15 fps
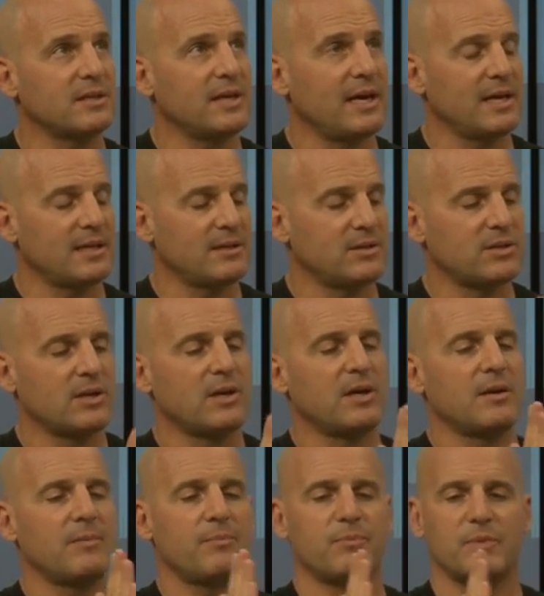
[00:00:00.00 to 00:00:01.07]
and
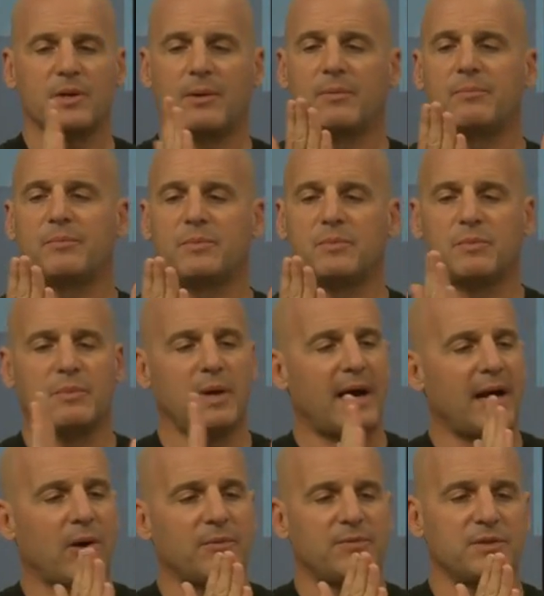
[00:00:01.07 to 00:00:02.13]
I
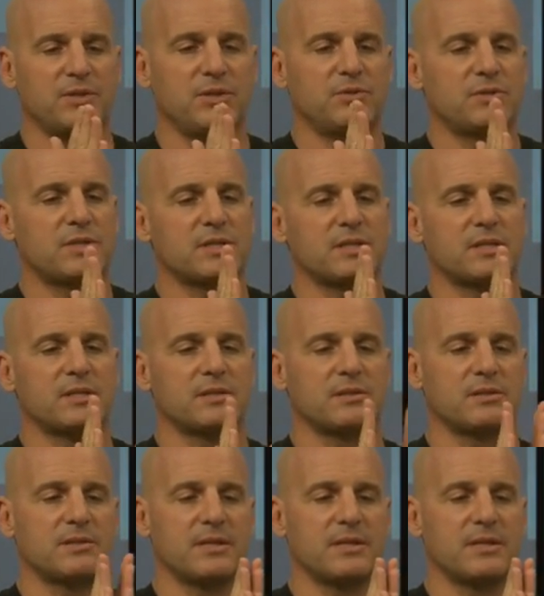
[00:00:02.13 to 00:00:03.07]
often use this